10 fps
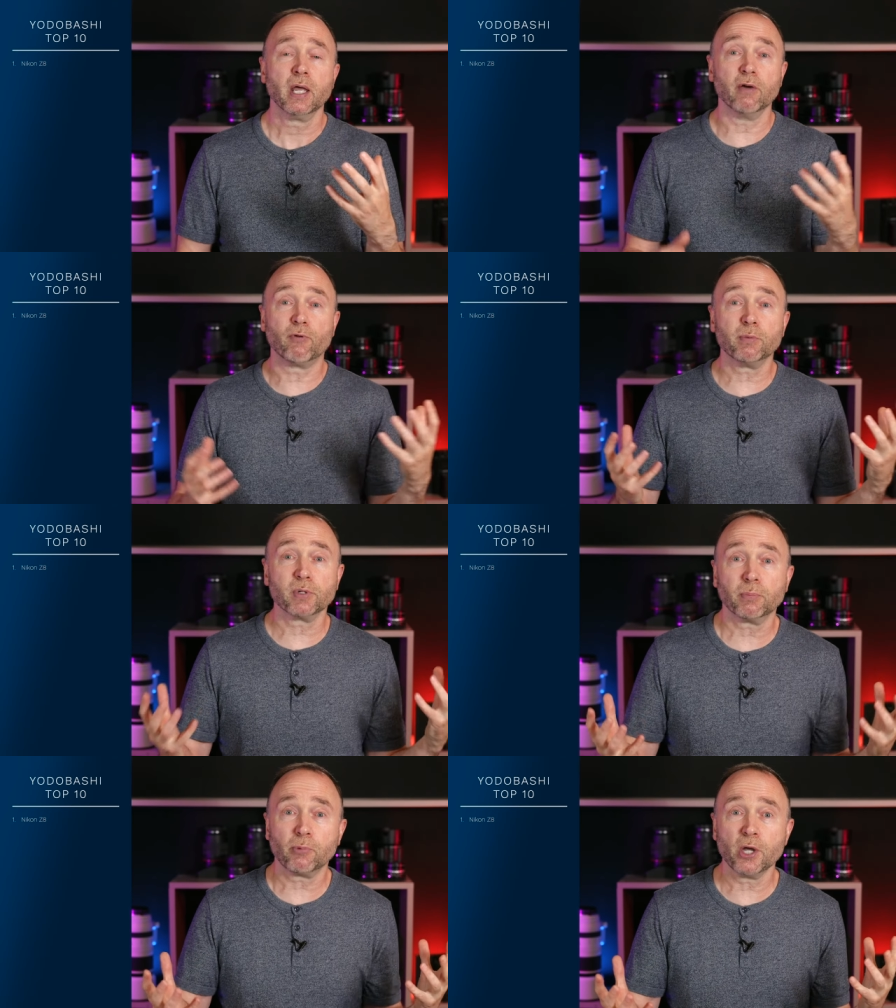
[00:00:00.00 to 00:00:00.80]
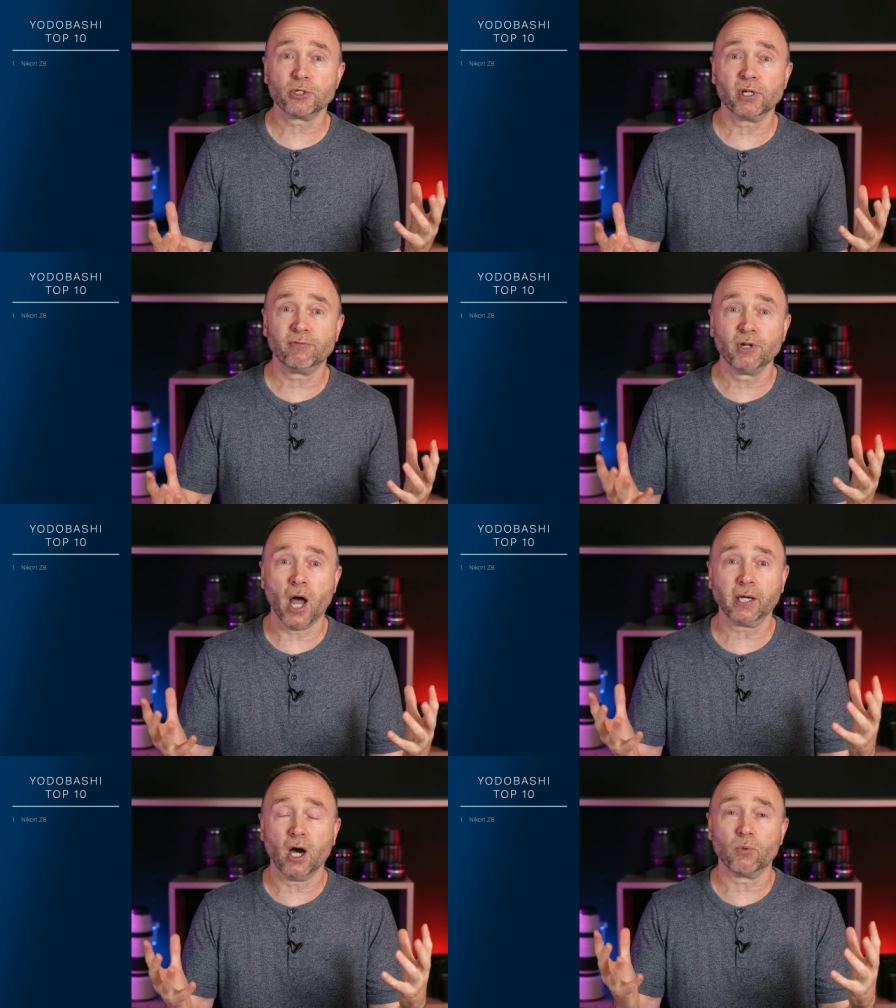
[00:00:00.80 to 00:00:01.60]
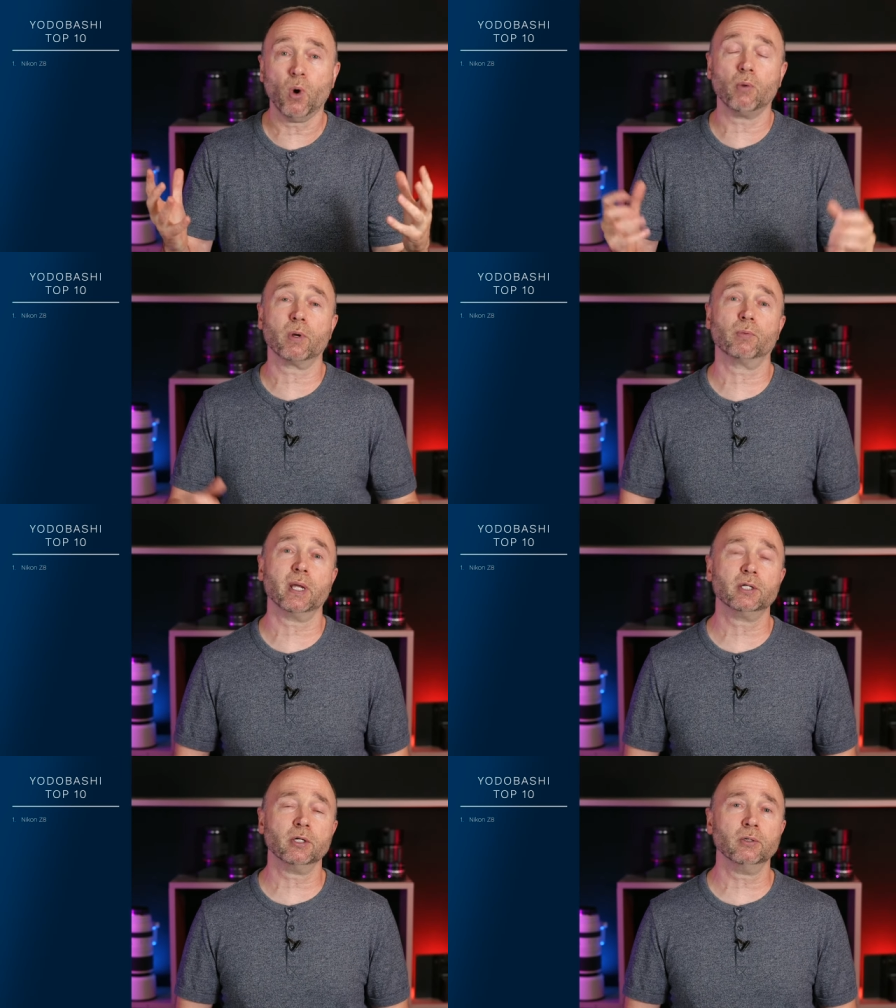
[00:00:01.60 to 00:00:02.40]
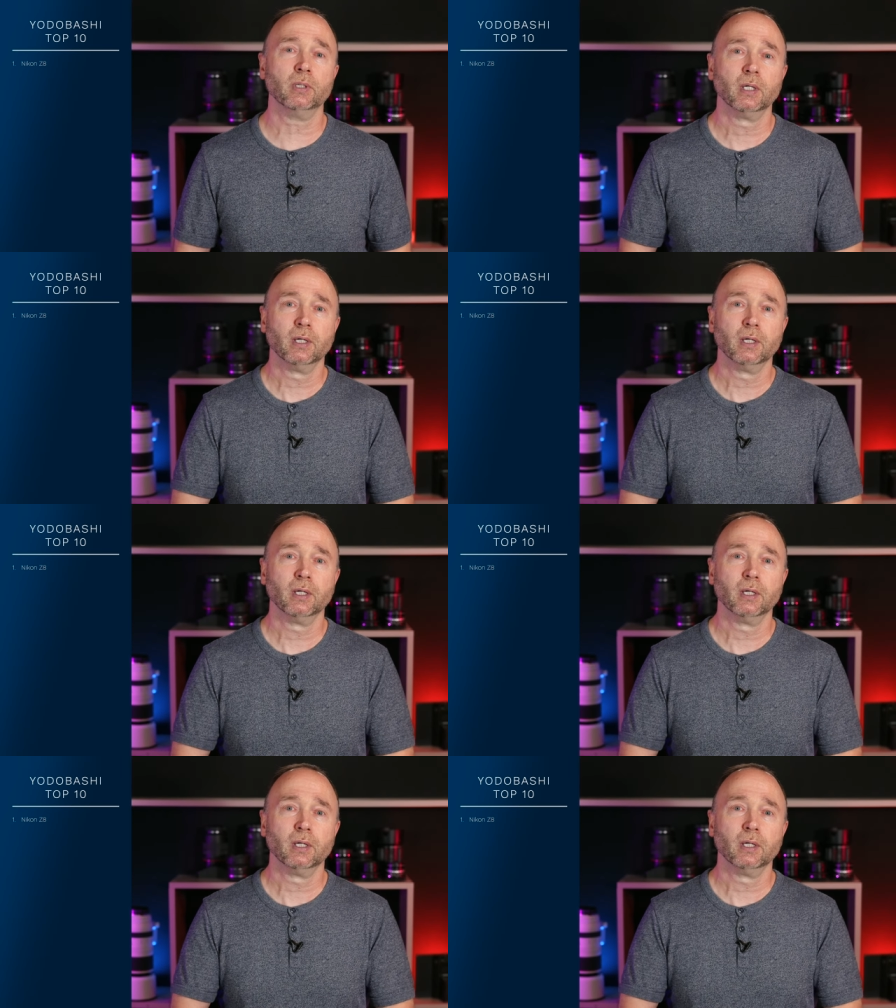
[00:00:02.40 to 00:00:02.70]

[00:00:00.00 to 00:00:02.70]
if we were the president of Nikon, what would we do?